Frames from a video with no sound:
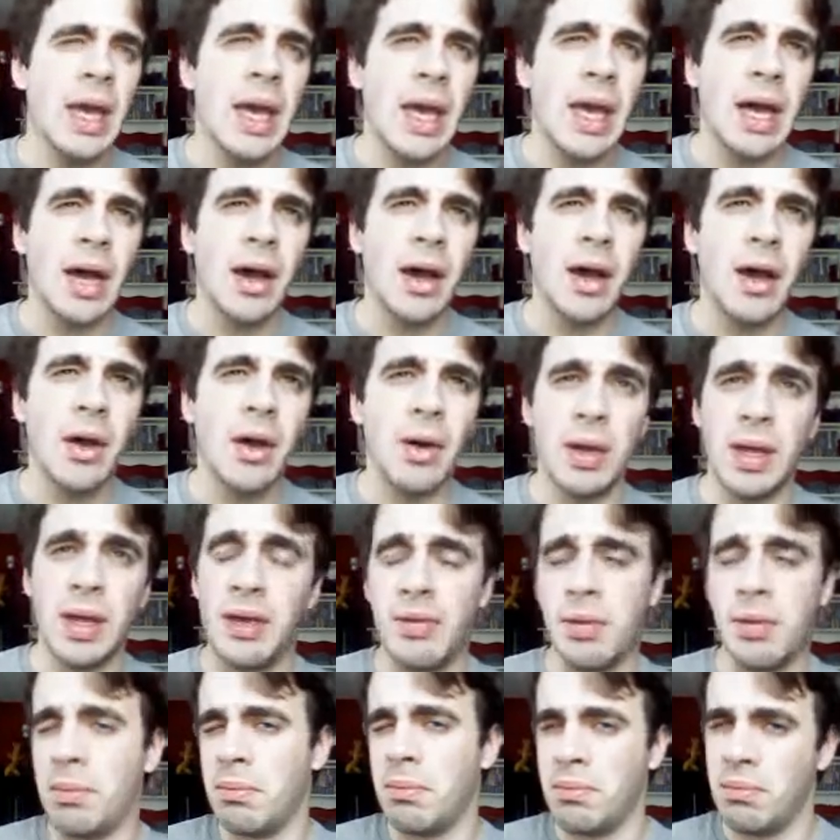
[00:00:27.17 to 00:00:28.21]
uh,
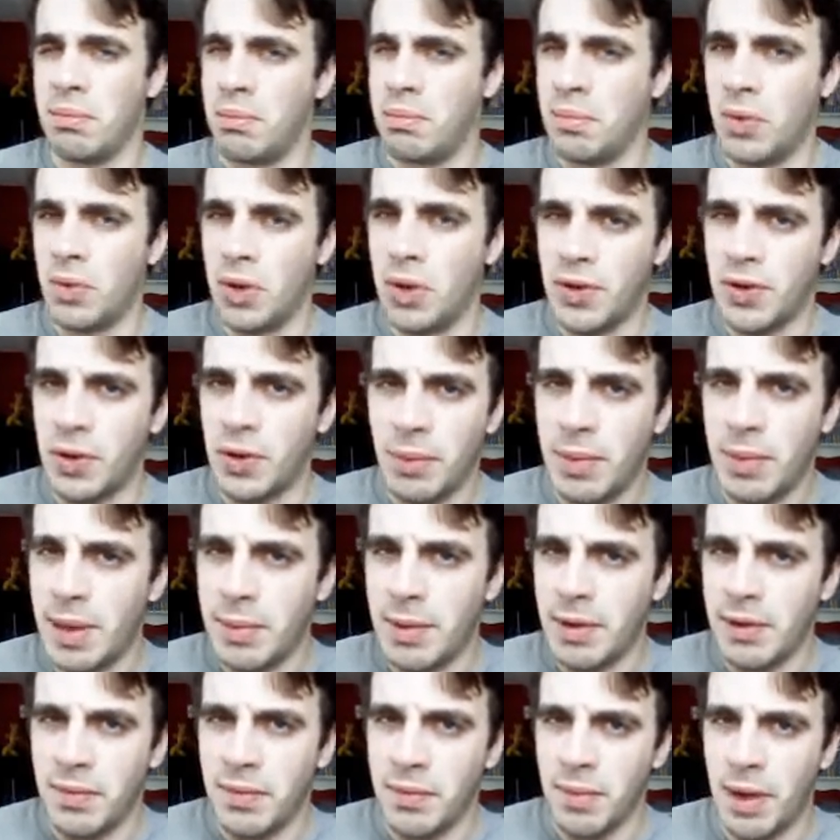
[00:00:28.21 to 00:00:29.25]
even more so,
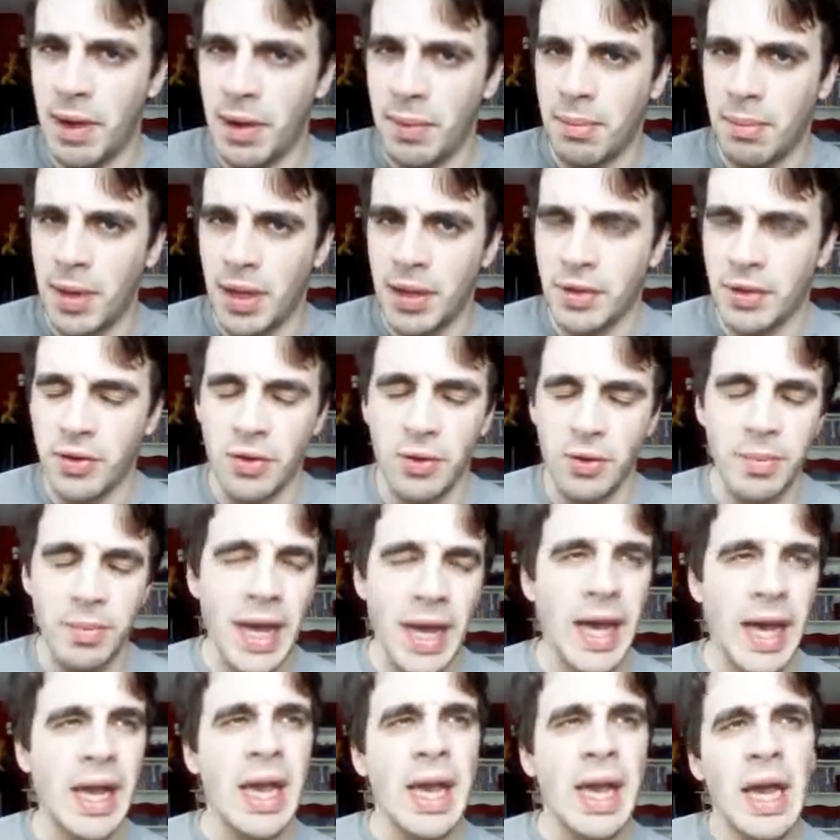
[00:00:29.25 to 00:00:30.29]
maybe a, a month or two
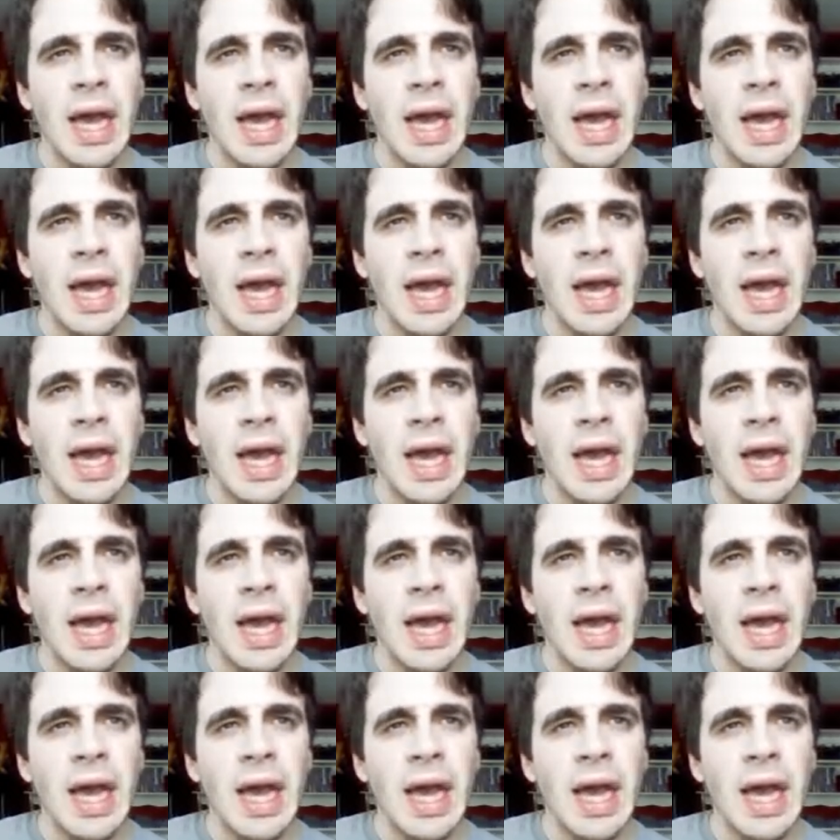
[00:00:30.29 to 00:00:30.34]
back,